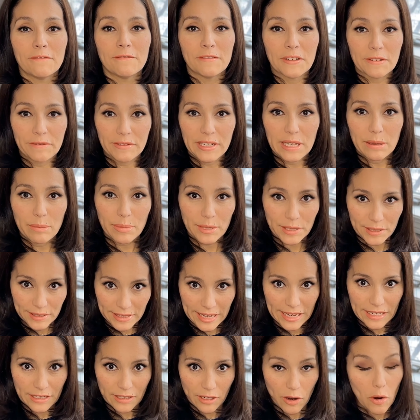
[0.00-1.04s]

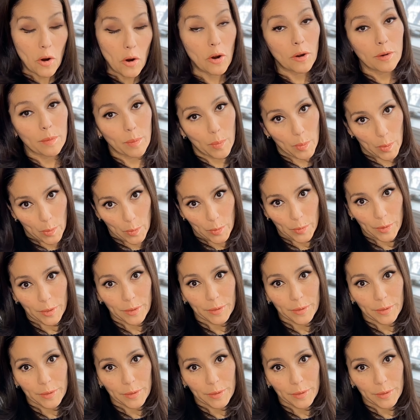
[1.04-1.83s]
50% or more.